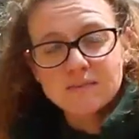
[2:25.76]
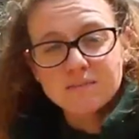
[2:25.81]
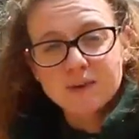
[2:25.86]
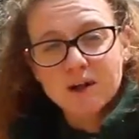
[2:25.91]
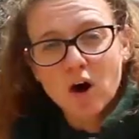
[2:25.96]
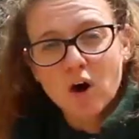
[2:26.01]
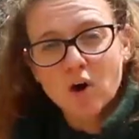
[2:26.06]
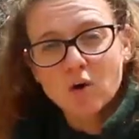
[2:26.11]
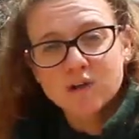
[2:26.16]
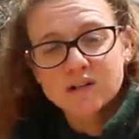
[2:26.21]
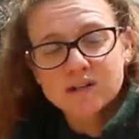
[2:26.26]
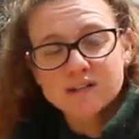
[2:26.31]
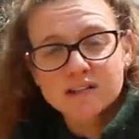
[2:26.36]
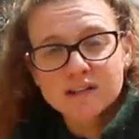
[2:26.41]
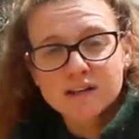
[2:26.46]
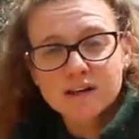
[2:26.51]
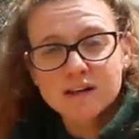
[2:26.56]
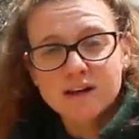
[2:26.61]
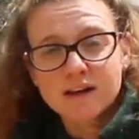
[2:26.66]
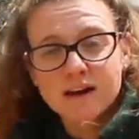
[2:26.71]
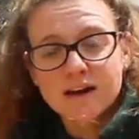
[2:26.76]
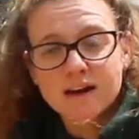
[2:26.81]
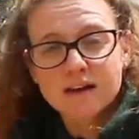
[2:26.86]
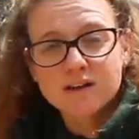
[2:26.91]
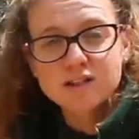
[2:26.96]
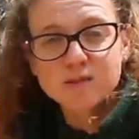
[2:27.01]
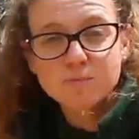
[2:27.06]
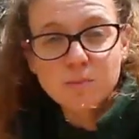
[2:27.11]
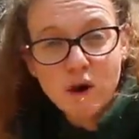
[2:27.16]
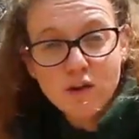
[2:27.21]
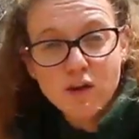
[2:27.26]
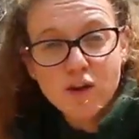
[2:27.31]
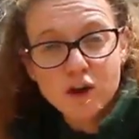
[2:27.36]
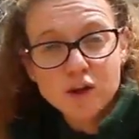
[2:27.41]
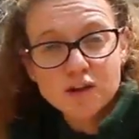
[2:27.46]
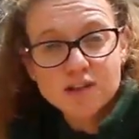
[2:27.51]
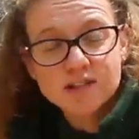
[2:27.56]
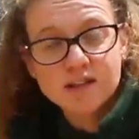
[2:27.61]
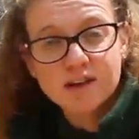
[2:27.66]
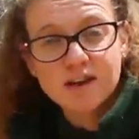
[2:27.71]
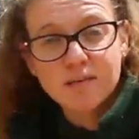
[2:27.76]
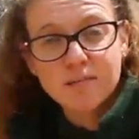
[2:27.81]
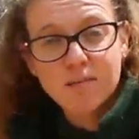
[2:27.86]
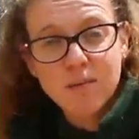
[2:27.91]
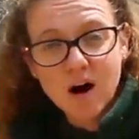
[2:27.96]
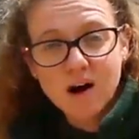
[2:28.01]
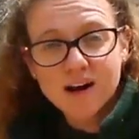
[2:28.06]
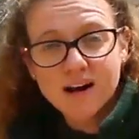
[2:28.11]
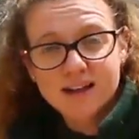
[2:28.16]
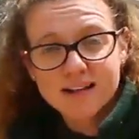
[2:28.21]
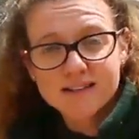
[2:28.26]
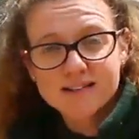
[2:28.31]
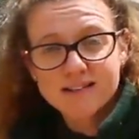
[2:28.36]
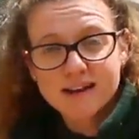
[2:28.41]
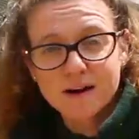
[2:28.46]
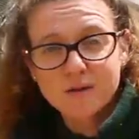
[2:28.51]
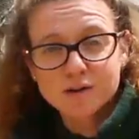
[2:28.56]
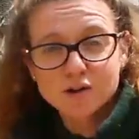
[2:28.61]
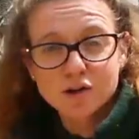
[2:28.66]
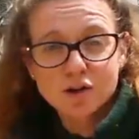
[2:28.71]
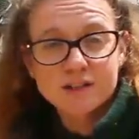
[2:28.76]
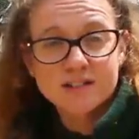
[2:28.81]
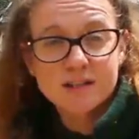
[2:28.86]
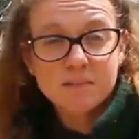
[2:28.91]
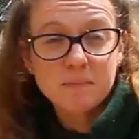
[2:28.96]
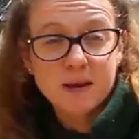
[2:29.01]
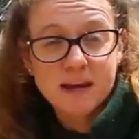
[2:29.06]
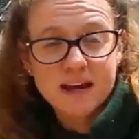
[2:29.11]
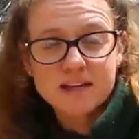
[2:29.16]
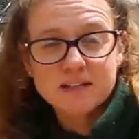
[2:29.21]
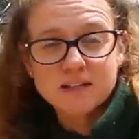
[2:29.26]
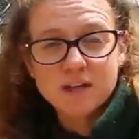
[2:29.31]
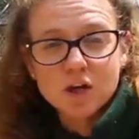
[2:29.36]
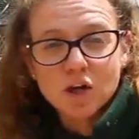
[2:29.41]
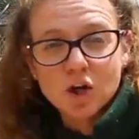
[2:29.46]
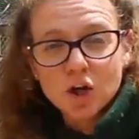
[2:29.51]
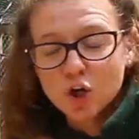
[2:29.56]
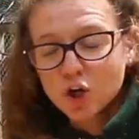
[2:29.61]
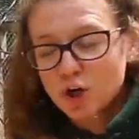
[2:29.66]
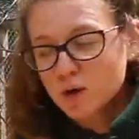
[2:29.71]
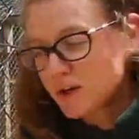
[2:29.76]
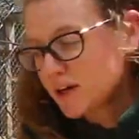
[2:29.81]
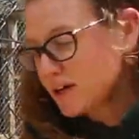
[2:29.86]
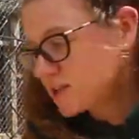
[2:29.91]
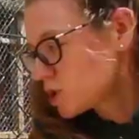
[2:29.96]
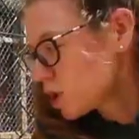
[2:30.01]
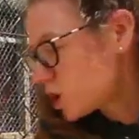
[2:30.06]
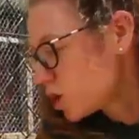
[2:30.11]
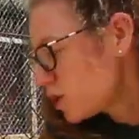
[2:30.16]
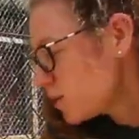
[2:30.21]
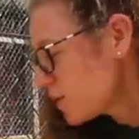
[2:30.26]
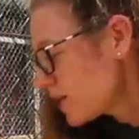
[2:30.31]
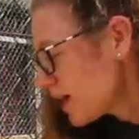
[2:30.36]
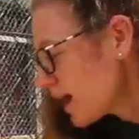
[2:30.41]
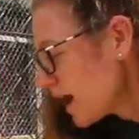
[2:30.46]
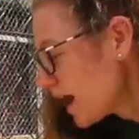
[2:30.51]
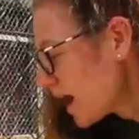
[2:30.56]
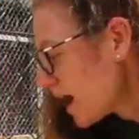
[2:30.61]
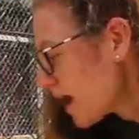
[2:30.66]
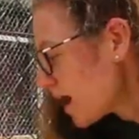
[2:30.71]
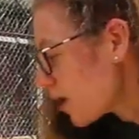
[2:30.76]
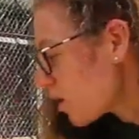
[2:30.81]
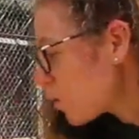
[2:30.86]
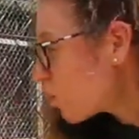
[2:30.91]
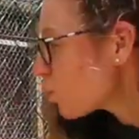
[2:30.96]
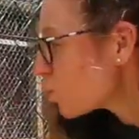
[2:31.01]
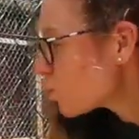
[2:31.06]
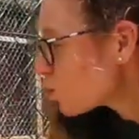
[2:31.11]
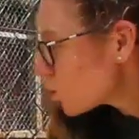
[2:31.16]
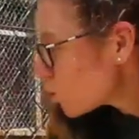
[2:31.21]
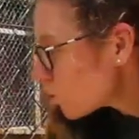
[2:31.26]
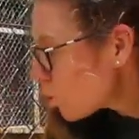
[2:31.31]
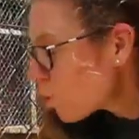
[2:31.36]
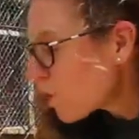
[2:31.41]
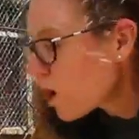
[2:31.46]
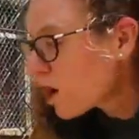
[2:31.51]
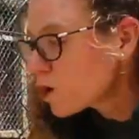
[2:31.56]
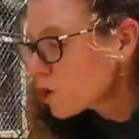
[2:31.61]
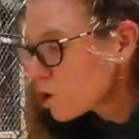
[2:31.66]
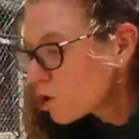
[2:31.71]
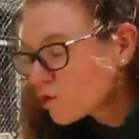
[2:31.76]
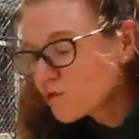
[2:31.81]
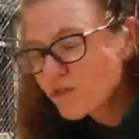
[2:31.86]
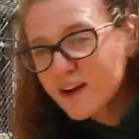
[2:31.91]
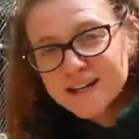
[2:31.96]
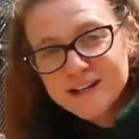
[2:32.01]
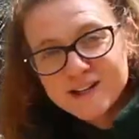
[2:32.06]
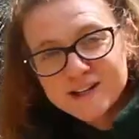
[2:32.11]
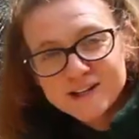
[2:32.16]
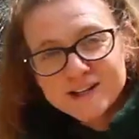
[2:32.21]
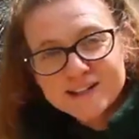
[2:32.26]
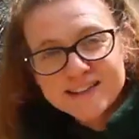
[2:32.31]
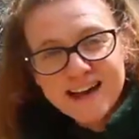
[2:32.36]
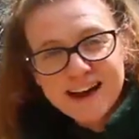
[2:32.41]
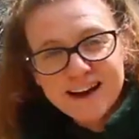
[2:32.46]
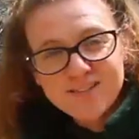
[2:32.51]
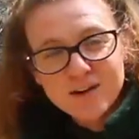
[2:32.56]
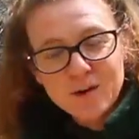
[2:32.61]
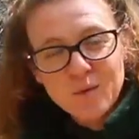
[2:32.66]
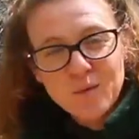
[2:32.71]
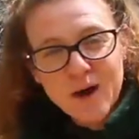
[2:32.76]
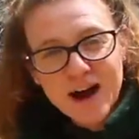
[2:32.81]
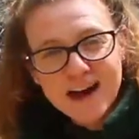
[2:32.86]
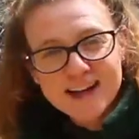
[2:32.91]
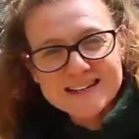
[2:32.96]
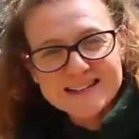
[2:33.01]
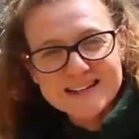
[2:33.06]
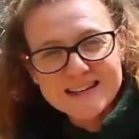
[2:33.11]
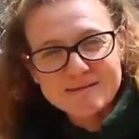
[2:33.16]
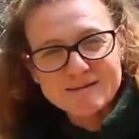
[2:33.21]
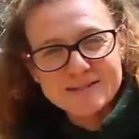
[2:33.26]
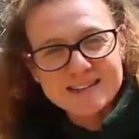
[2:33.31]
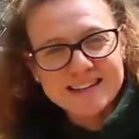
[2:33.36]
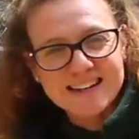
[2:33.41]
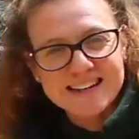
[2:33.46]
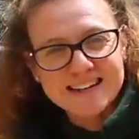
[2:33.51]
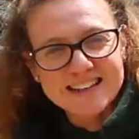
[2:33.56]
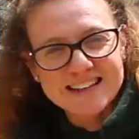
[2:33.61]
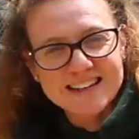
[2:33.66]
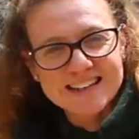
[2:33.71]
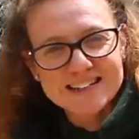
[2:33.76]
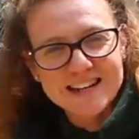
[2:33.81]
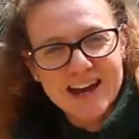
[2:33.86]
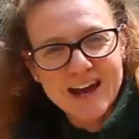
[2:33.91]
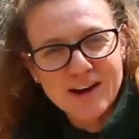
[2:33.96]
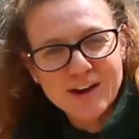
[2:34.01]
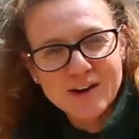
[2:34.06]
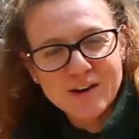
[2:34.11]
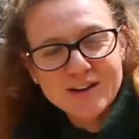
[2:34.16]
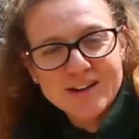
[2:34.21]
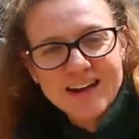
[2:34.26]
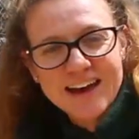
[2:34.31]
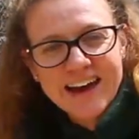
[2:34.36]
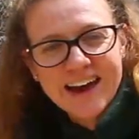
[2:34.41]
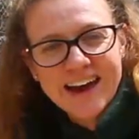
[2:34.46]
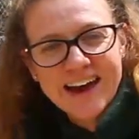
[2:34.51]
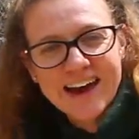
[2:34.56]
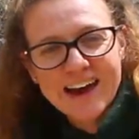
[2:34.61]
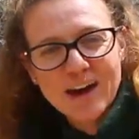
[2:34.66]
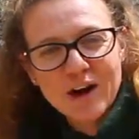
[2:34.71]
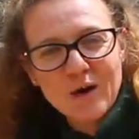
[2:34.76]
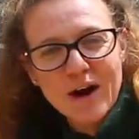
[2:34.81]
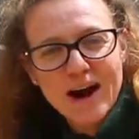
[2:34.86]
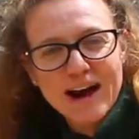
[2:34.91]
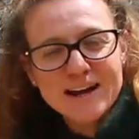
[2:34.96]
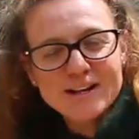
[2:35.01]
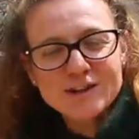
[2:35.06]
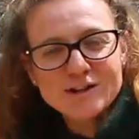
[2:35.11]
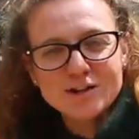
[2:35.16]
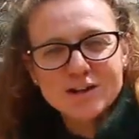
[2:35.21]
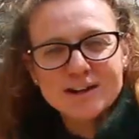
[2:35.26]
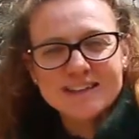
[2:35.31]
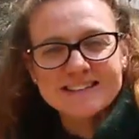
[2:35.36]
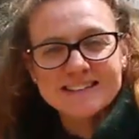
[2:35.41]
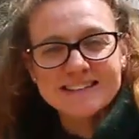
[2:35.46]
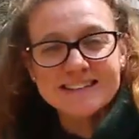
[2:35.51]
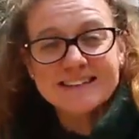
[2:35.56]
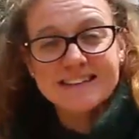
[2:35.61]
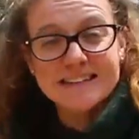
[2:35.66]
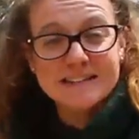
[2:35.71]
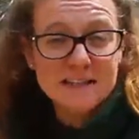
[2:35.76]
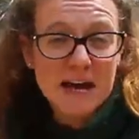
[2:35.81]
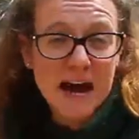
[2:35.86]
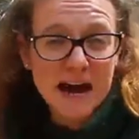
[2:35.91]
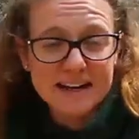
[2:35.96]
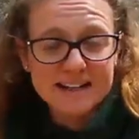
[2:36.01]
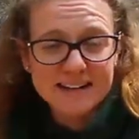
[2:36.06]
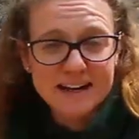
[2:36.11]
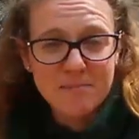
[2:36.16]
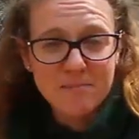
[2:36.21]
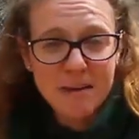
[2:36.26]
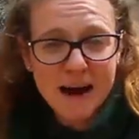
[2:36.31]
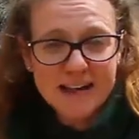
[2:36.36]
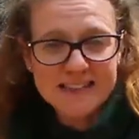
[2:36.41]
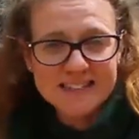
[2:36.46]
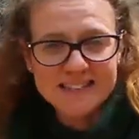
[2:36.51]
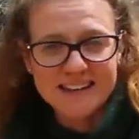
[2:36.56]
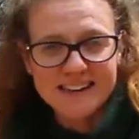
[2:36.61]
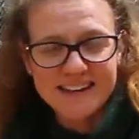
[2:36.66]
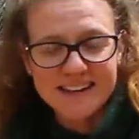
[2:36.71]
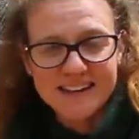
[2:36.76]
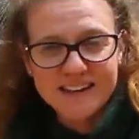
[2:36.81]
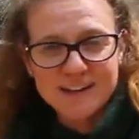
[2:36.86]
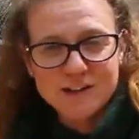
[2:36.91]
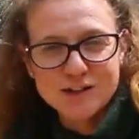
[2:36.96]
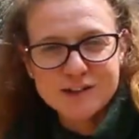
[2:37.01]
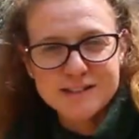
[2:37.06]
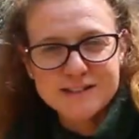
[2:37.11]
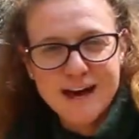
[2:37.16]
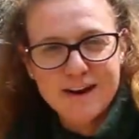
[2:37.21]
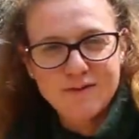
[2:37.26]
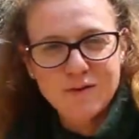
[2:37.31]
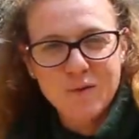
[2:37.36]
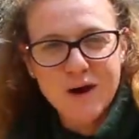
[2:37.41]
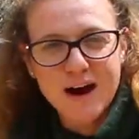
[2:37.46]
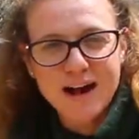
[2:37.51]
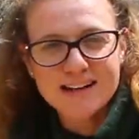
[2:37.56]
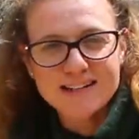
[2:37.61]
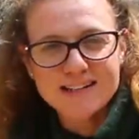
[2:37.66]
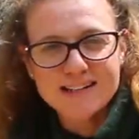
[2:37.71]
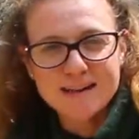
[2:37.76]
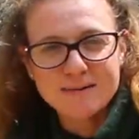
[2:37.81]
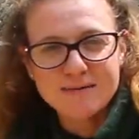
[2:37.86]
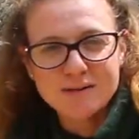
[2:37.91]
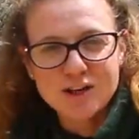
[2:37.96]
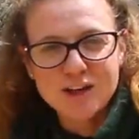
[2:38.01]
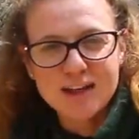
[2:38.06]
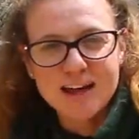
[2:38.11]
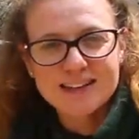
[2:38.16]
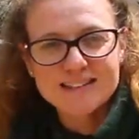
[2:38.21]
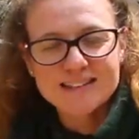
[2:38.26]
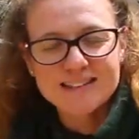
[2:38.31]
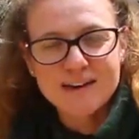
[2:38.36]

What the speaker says: bit older to spot those markings that will sort of depict who is who. One already does have a white tip to the end of their tail, and quite interestingly, Dad, a Bassie, does have a white tip, so that's